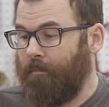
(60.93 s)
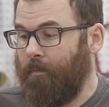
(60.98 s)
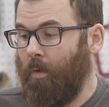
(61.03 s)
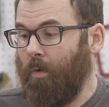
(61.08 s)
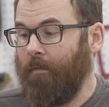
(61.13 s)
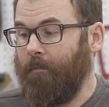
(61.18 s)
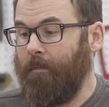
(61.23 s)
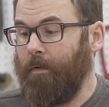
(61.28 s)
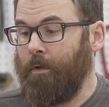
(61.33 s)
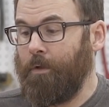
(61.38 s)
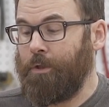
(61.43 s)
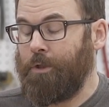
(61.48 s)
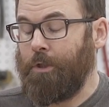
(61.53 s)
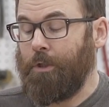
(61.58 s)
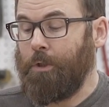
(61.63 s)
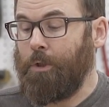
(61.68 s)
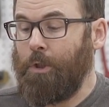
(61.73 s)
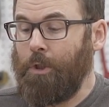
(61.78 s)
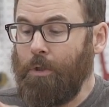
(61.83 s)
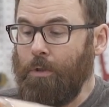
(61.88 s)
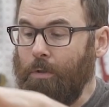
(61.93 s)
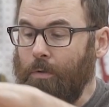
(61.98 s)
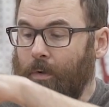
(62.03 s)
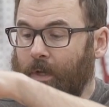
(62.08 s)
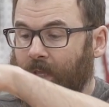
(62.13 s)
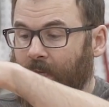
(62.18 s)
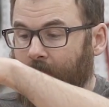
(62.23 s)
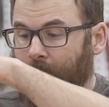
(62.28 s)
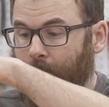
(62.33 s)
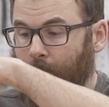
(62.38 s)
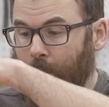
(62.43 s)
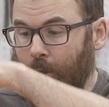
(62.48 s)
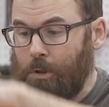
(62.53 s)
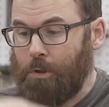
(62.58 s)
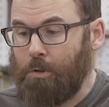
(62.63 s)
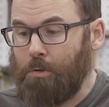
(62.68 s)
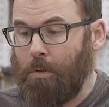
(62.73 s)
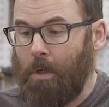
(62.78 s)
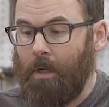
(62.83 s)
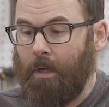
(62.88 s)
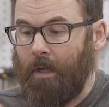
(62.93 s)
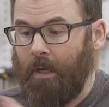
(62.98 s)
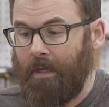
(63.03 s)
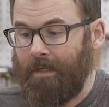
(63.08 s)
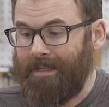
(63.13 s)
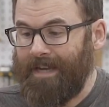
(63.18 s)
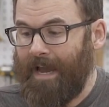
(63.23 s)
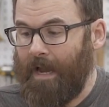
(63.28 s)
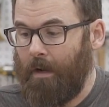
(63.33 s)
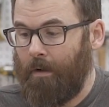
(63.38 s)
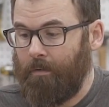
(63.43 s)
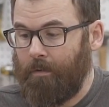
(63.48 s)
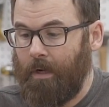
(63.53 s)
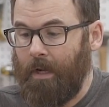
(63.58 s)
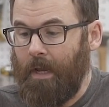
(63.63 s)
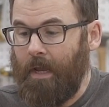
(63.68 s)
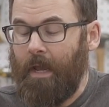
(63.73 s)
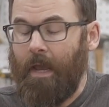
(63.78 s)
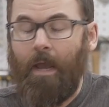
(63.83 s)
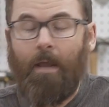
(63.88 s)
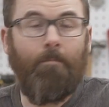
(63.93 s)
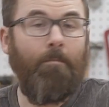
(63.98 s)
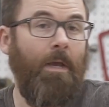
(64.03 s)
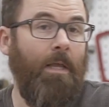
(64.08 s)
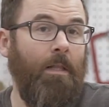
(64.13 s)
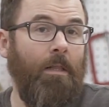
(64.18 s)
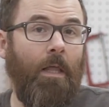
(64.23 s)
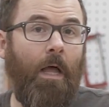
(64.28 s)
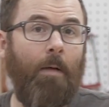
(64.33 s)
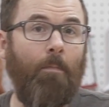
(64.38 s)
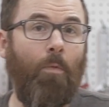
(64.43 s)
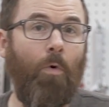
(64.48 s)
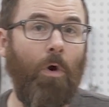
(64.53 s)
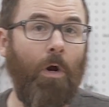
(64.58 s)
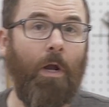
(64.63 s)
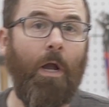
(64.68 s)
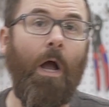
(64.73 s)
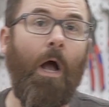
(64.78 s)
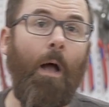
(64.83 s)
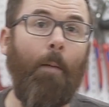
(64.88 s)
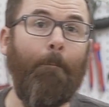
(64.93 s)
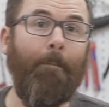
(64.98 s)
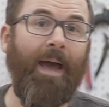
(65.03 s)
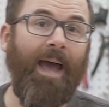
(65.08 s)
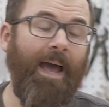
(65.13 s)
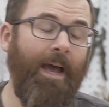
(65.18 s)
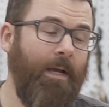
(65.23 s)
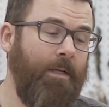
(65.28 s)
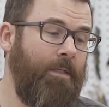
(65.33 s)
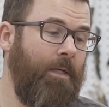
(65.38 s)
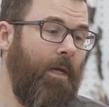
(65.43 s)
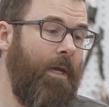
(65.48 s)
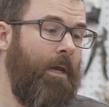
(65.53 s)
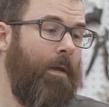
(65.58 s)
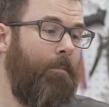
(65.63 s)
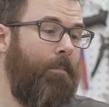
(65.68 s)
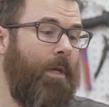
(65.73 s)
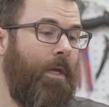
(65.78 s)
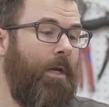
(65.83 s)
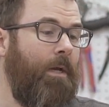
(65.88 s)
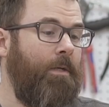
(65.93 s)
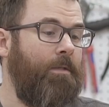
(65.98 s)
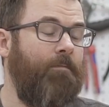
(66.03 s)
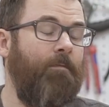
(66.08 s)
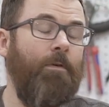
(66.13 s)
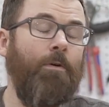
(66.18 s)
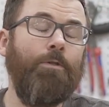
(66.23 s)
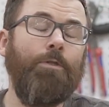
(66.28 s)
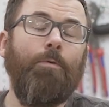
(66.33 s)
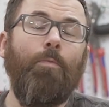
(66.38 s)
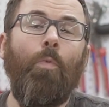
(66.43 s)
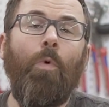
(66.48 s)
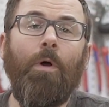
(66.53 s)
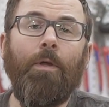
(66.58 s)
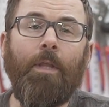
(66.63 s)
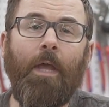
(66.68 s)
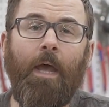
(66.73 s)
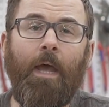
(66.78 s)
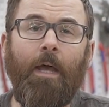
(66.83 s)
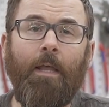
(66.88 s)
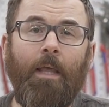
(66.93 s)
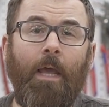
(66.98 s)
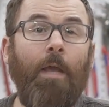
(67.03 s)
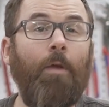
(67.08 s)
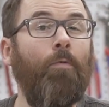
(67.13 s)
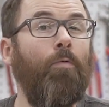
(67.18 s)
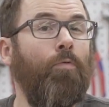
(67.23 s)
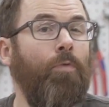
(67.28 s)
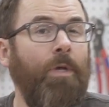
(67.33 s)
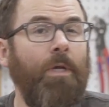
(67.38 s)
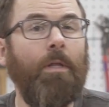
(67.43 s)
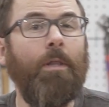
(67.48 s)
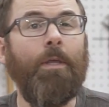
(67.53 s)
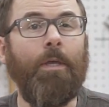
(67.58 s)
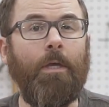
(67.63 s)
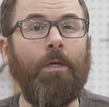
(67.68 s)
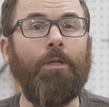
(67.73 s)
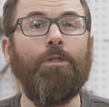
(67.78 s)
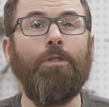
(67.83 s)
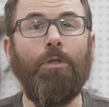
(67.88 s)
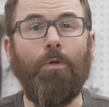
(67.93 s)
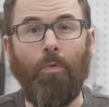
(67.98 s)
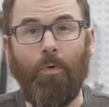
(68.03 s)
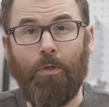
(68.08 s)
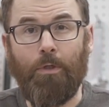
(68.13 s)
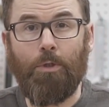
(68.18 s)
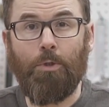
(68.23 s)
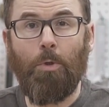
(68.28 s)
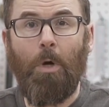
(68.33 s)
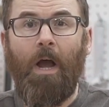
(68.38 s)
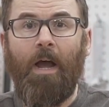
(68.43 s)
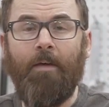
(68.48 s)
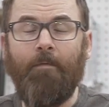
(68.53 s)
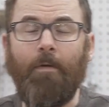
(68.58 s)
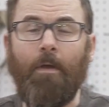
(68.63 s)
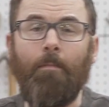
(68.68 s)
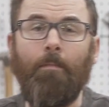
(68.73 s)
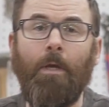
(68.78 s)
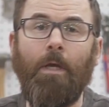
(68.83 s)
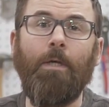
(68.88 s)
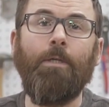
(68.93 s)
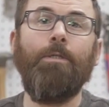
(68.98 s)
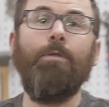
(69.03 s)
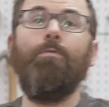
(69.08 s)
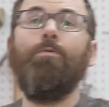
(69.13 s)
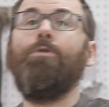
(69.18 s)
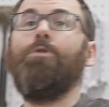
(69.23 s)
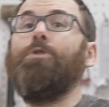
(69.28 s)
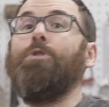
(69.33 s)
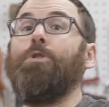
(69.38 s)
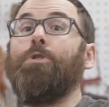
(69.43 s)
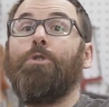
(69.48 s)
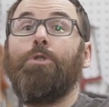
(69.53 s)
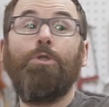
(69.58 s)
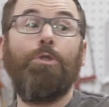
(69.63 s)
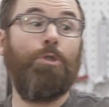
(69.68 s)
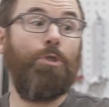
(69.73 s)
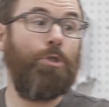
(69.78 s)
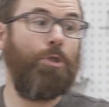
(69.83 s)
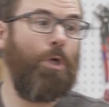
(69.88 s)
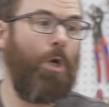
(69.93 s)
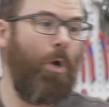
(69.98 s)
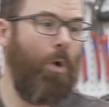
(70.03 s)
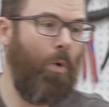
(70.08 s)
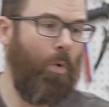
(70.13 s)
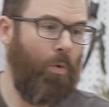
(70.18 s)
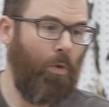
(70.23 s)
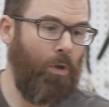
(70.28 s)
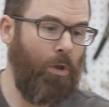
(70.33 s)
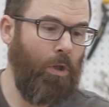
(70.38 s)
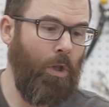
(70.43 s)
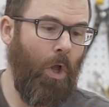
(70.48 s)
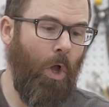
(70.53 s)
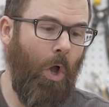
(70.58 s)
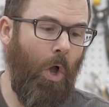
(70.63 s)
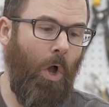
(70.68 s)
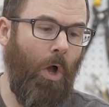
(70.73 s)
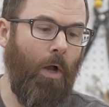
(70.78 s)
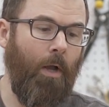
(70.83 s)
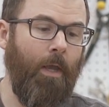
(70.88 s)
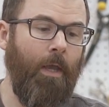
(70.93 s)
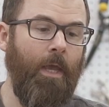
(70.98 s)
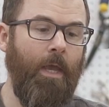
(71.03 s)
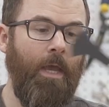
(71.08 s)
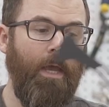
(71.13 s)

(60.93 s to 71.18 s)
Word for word: for version 2, it has been shrunk down and made a lot more compact because version 1 had a real issue with driving because it was just so long.